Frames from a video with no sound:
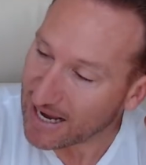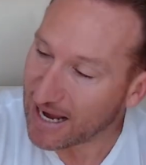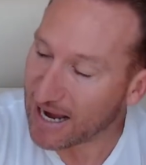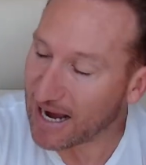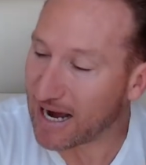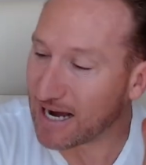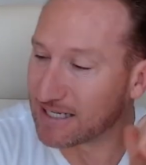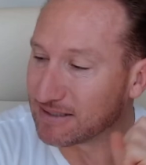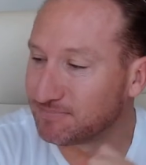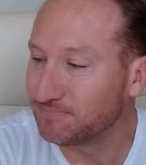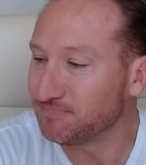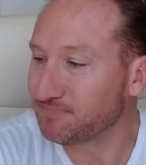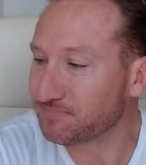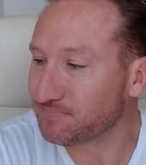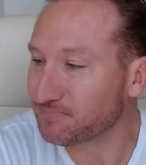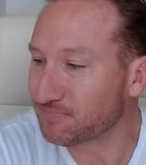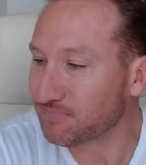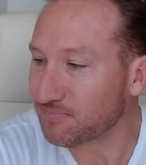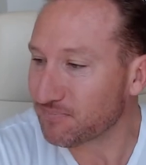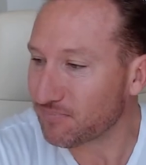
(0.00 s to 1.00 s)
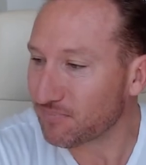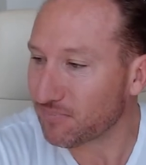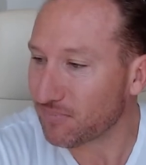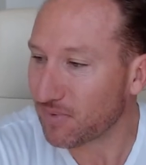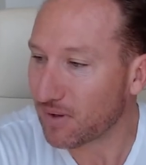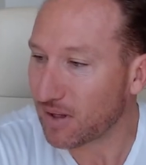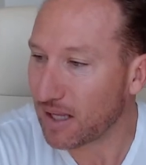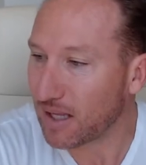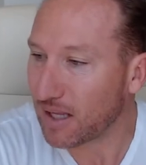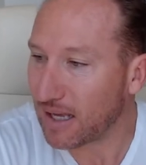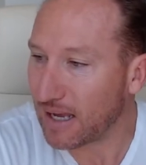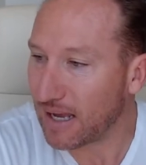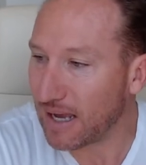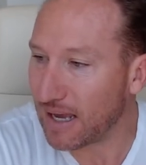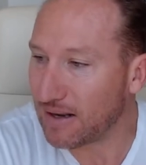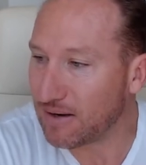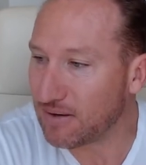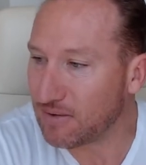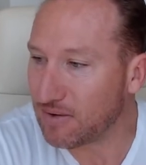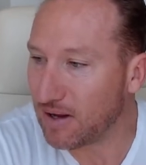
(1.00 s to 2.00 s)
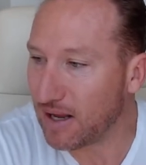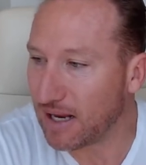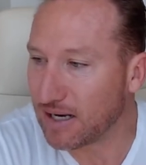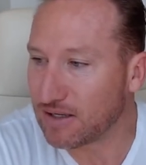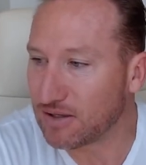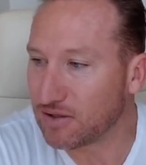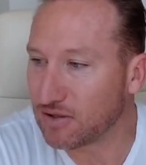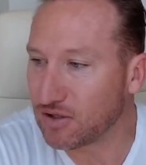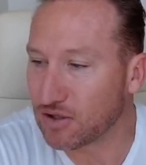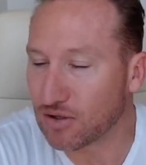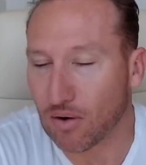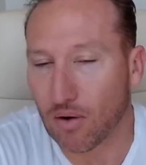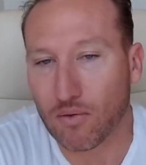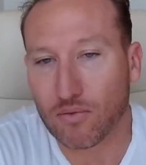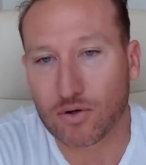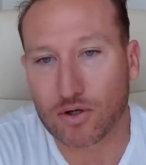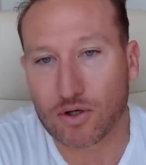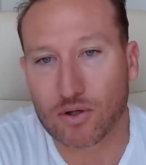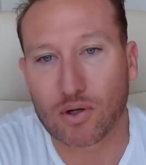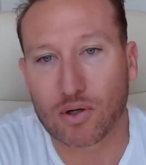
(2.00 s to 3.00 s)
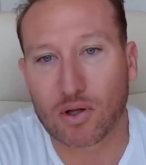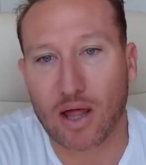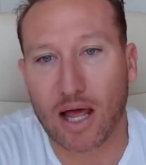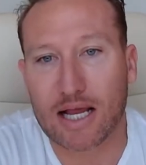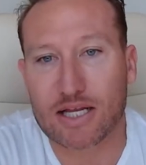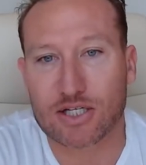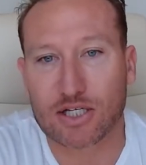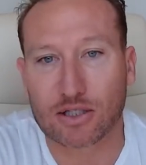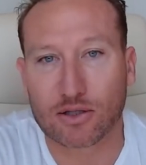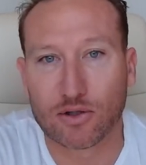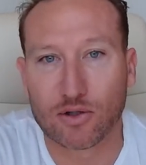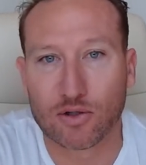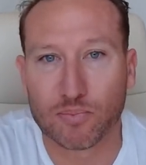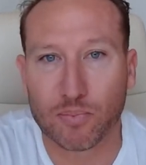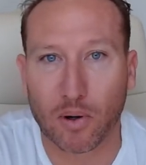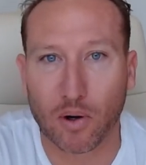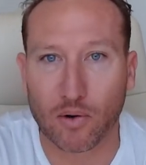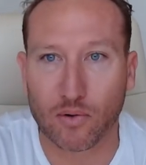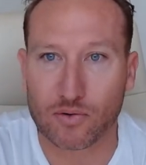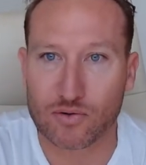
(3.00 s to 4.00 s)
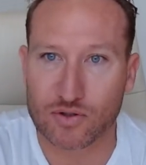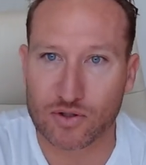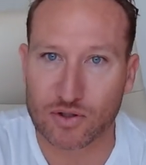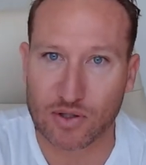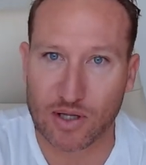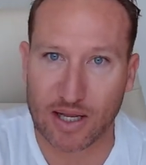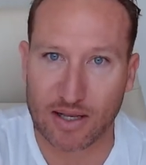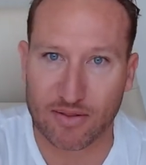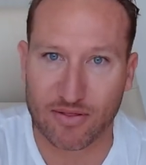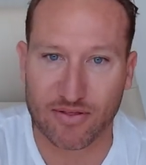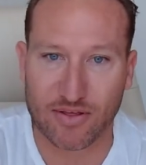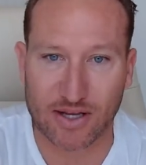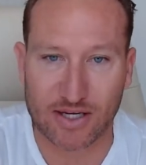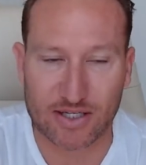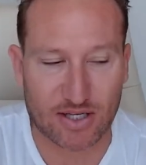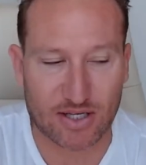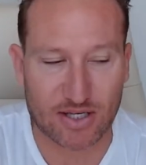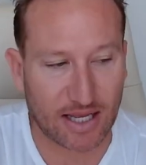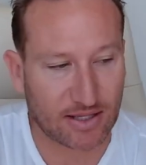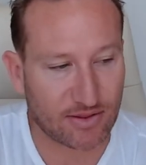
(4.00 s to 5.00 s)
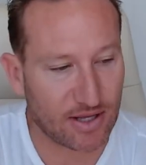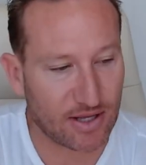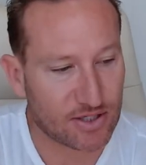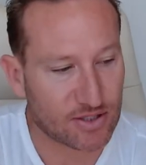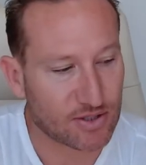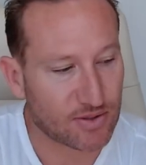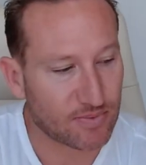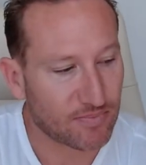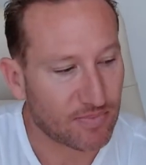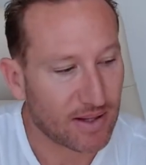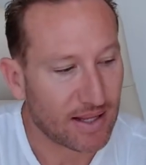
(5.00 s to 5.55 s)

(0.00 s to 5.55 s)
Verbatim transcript: Um, and, and, you know, utilizing loopholes and, and things like this.